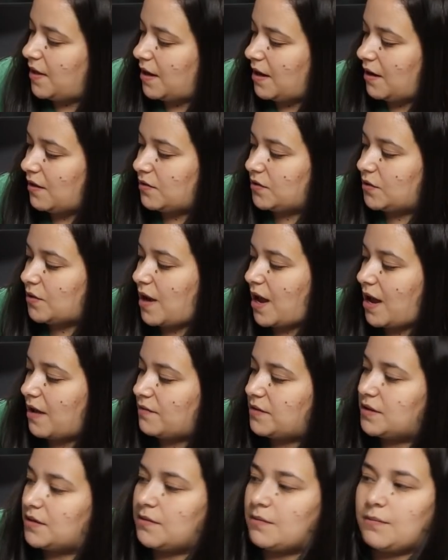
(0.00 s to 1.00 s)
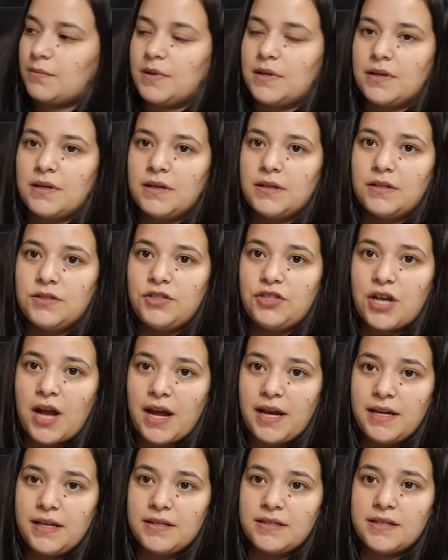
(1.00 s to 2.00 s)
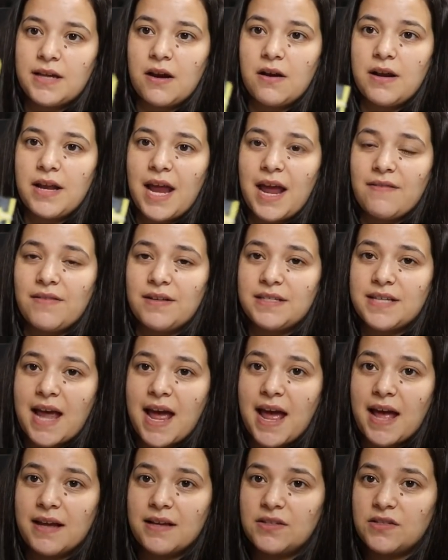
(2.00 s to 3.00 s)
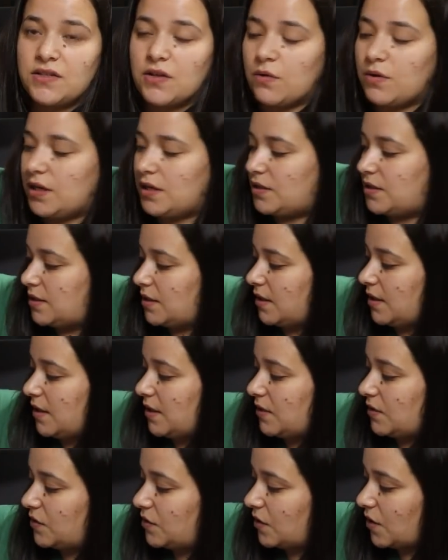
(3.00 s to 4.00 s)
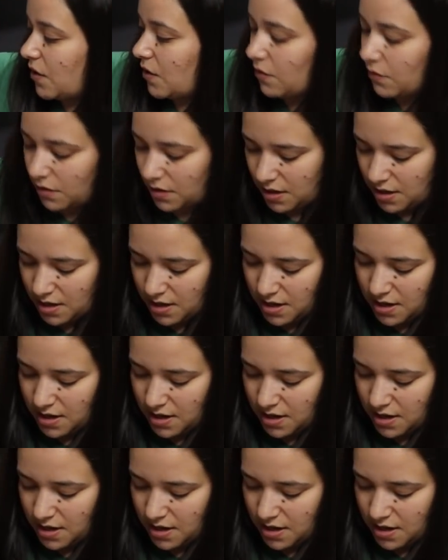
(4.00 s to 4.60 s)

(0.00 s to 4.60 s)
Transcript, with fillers: And then I also have some Giants. I already had the tags sewn into these, so